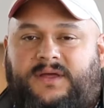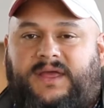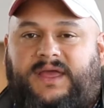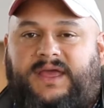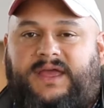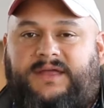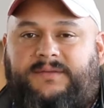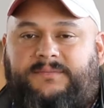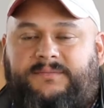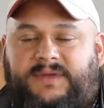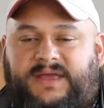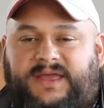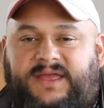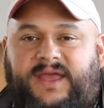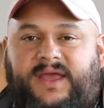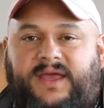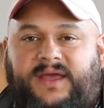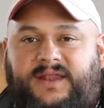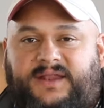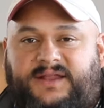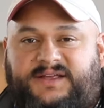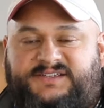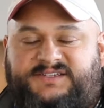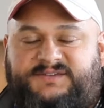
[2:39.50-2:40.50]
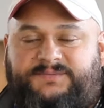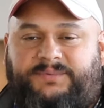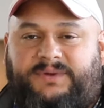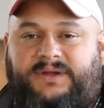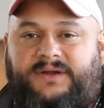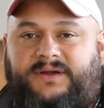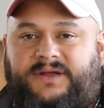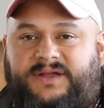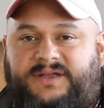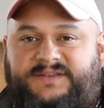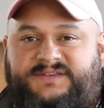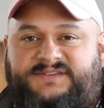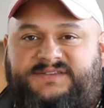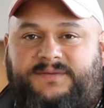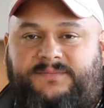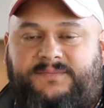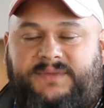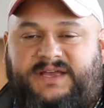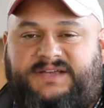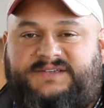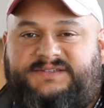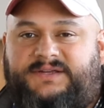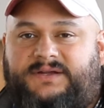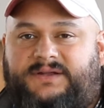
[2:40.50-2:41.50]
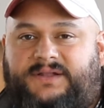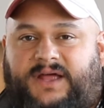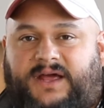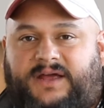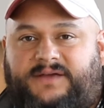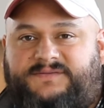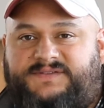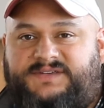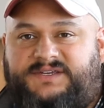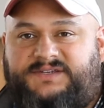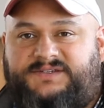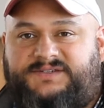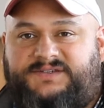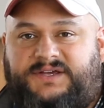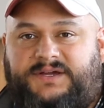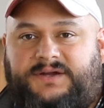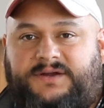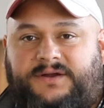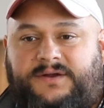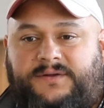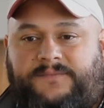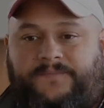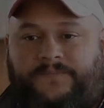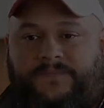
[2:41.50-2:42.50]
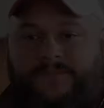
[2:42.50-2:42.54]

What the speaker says: and making an experience that makes their lives easier.